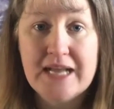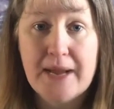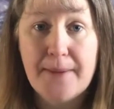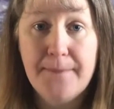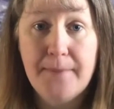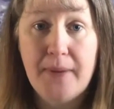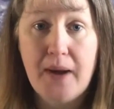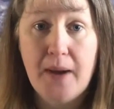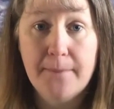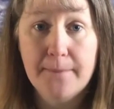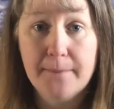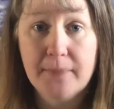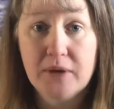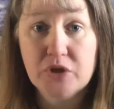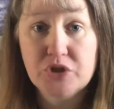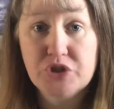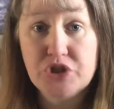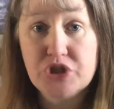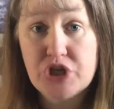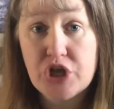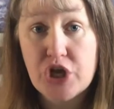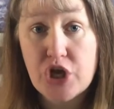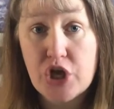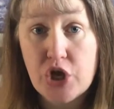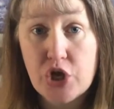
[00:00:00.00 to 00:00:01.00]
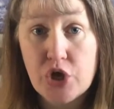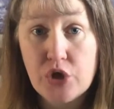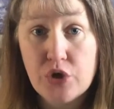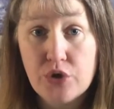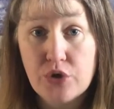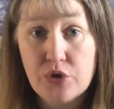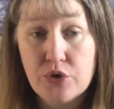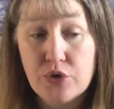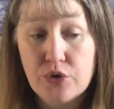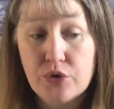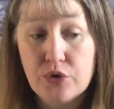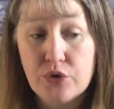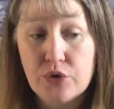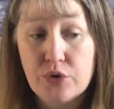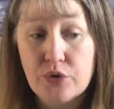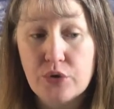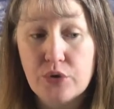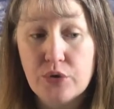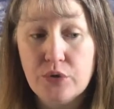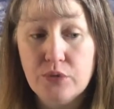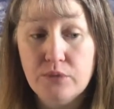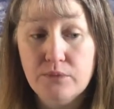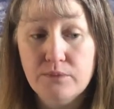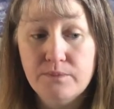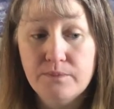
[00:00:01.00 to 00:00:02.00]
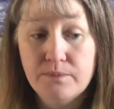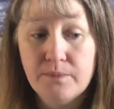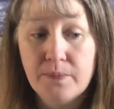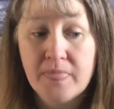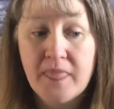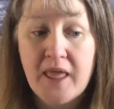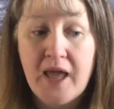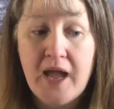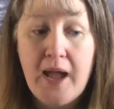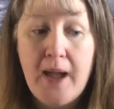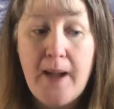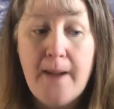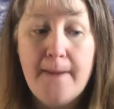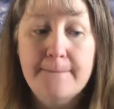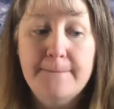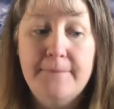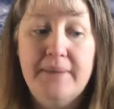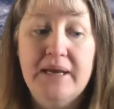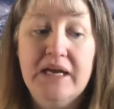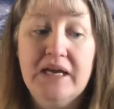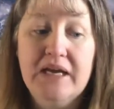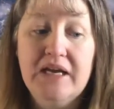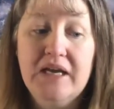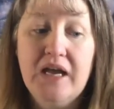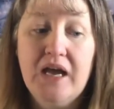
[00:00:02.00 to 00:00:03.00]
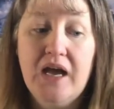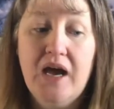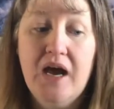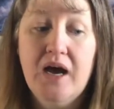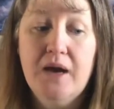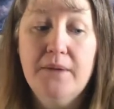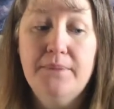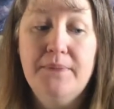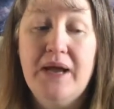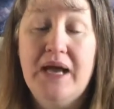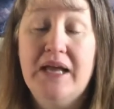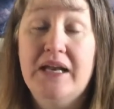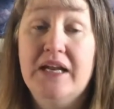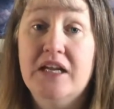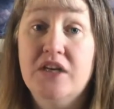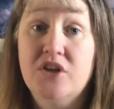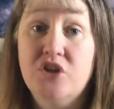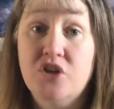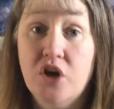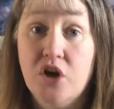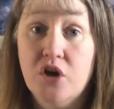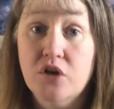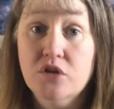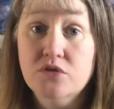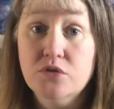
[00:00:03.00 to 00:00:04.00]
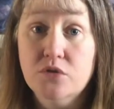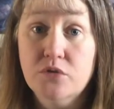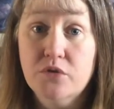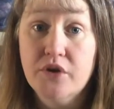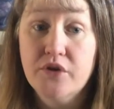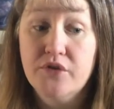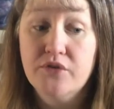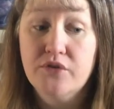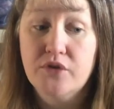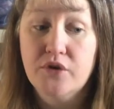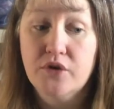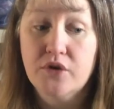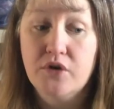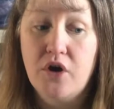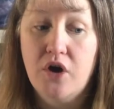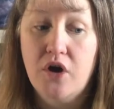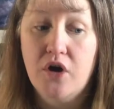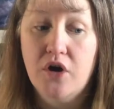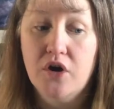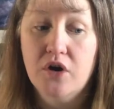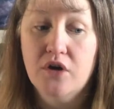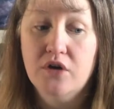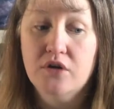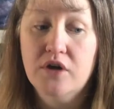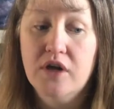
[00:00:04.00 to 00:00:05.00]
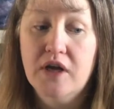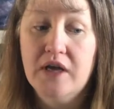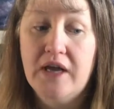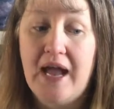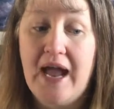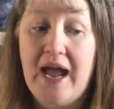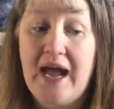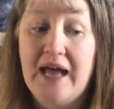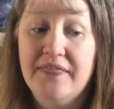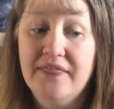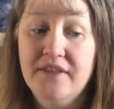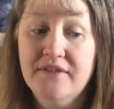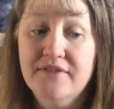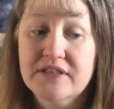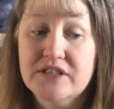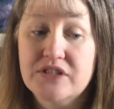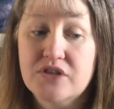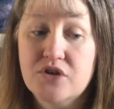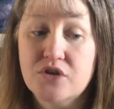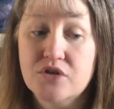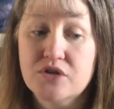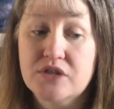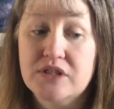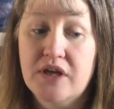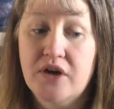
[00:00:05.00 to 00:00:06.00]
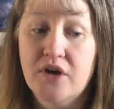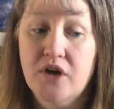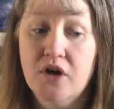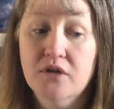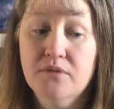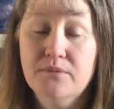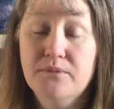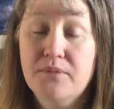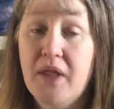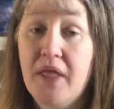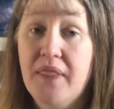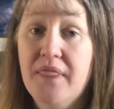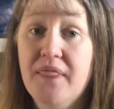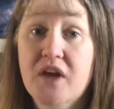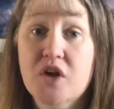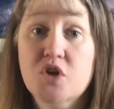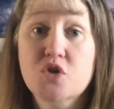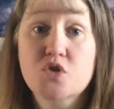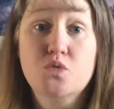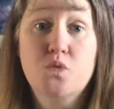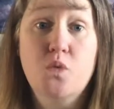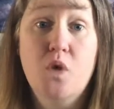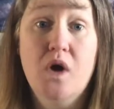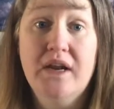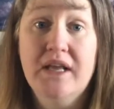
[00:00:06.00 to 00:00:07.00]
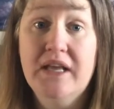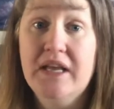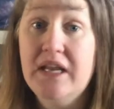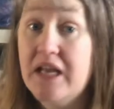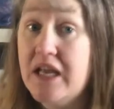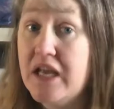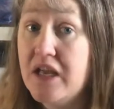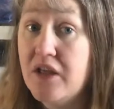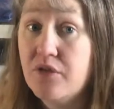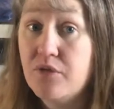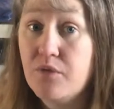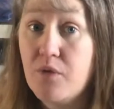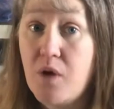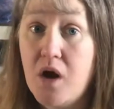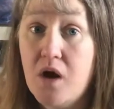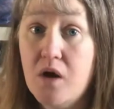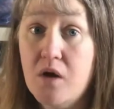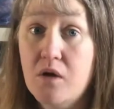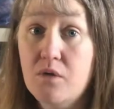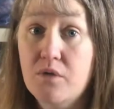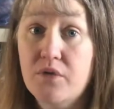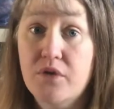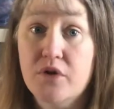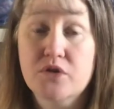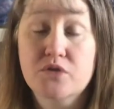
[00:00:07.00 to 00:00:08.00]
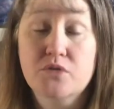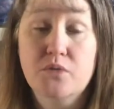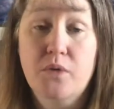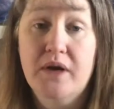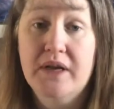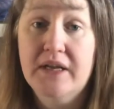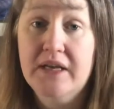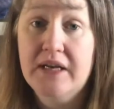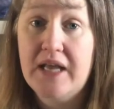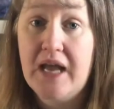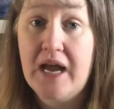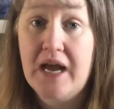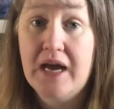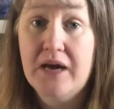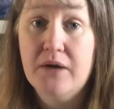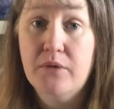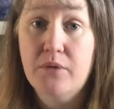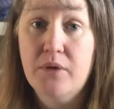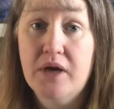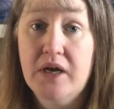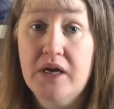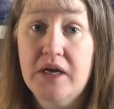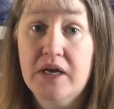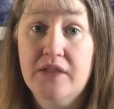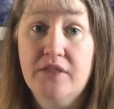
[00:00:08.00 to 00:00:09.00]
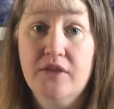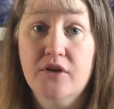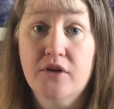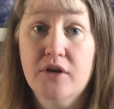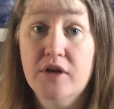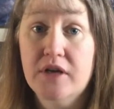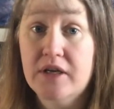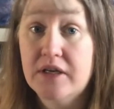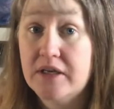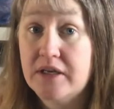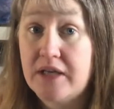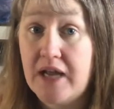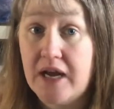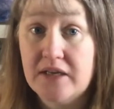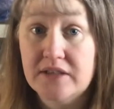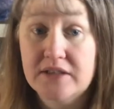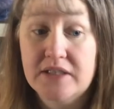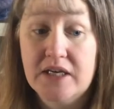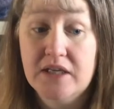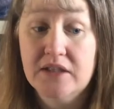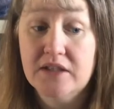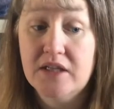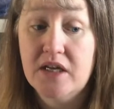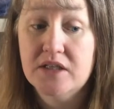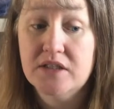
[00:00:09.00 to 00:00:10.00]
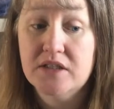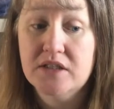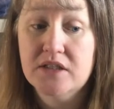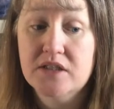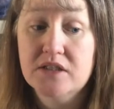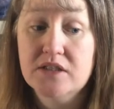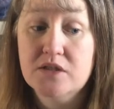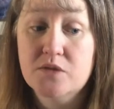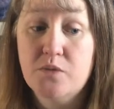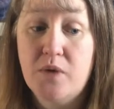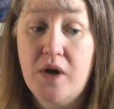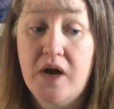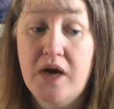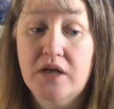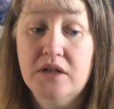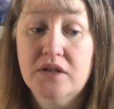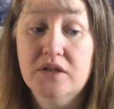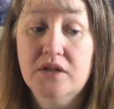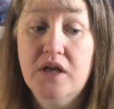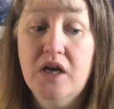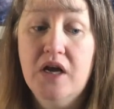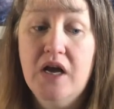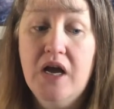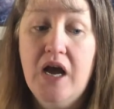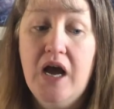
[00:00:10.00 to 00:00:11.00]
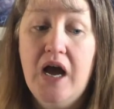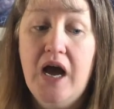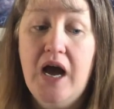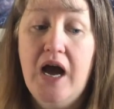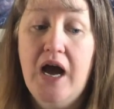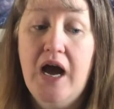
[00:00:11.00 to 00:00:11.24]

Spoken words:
Tip number 2. Pick up an adult Oyster Card at the visitor center. There's one in Heathrow, there's one in Gatwick, they're in downtown London as well.